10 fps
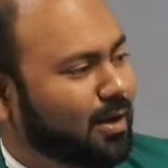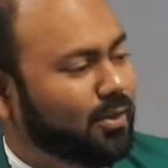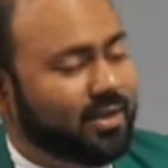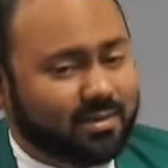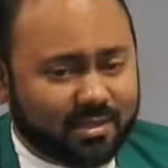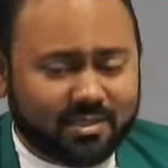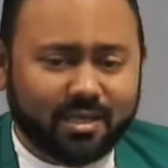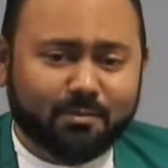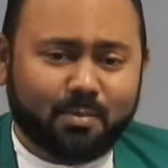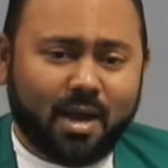Now, the
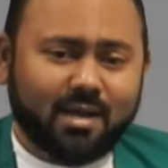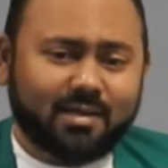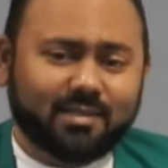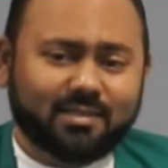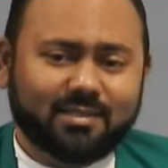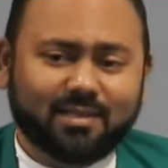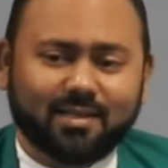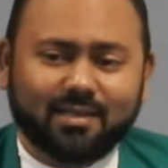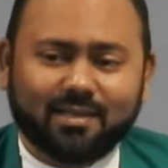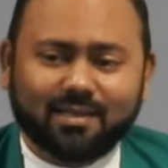interesting part is
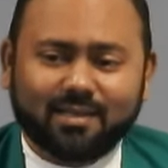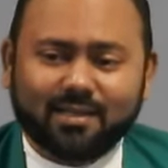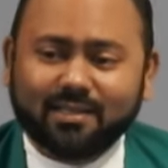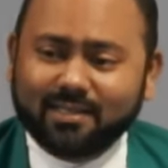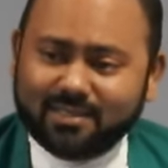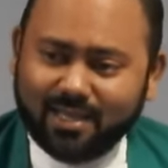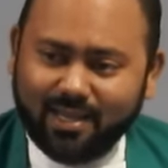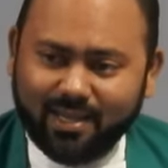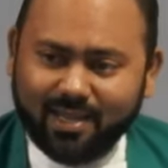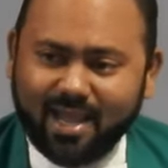the
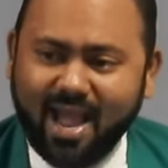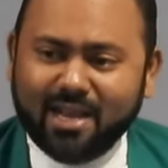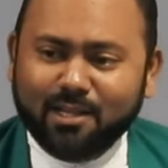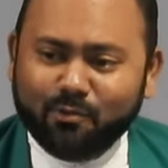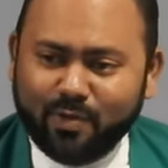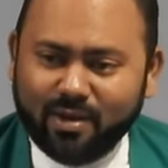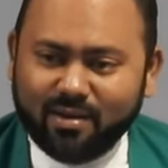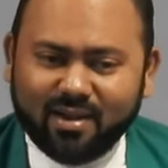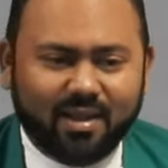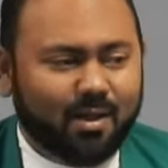sea and the
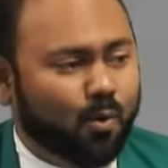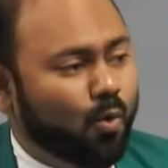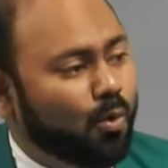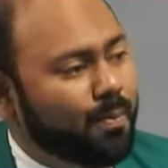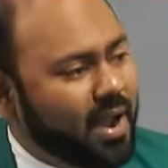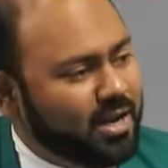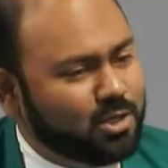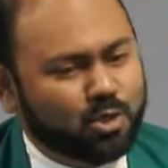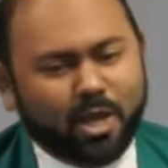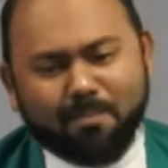wind
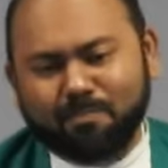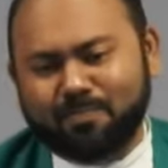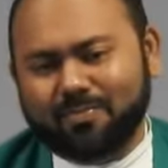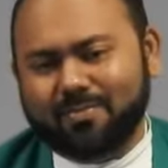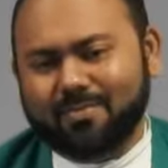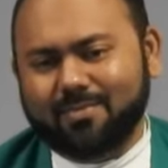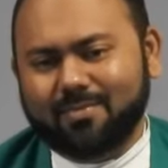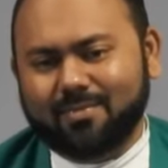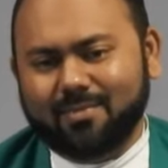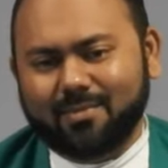obeyed to him.
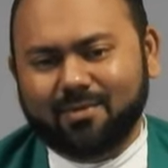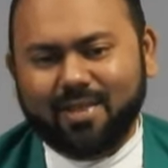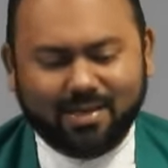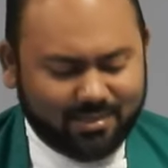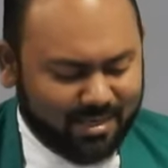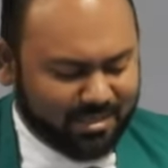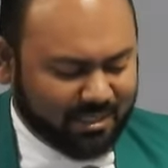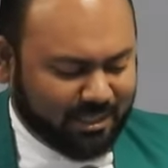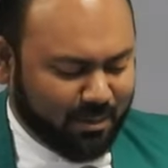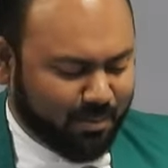That's the
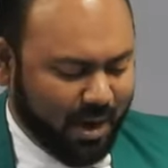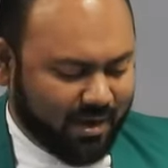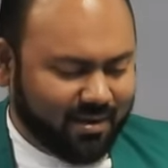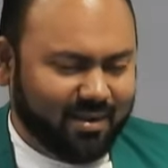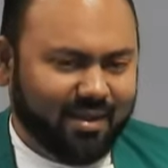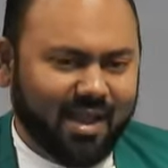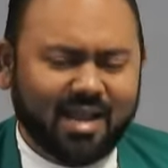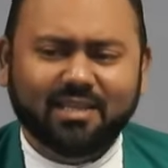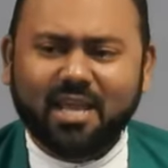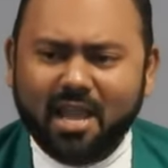interesting part.
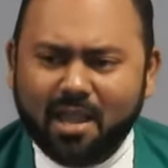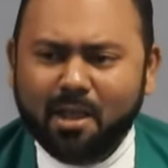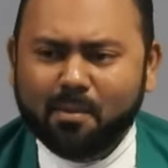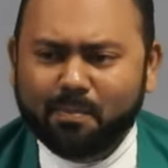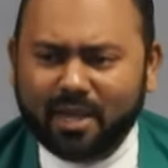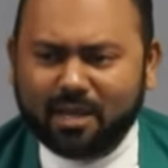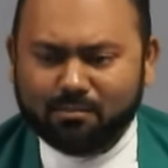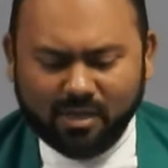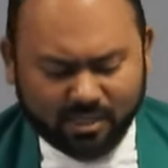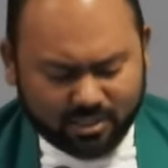And they
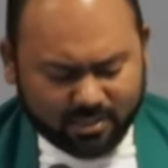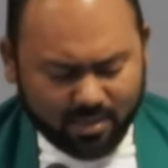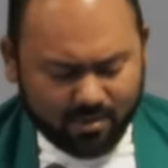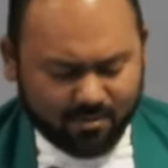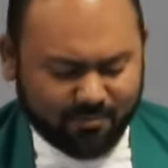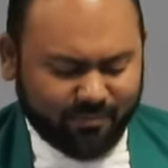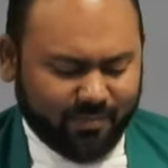become still.